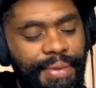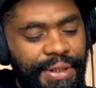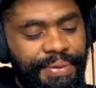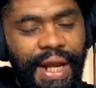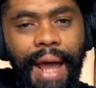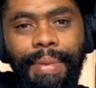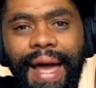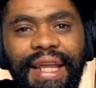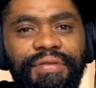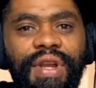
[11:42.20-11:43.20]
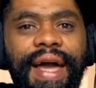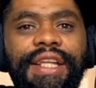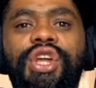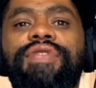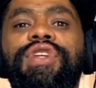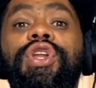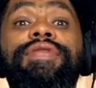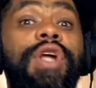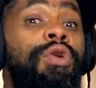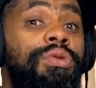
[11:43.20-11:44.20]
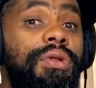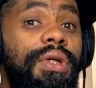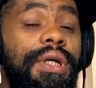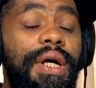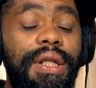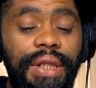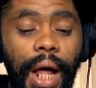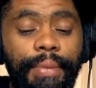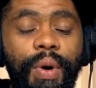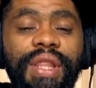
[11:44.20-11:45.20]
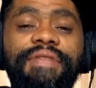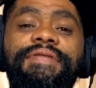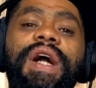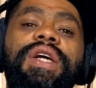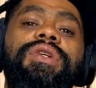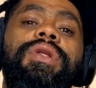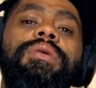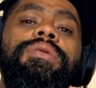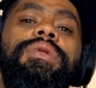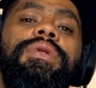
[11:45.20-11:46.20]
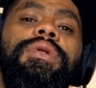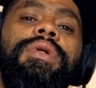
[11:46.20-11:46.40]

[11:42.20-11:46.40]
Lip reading: Remember, subscribe, like it, if you like it, don't. Tell me why the fuck you don't.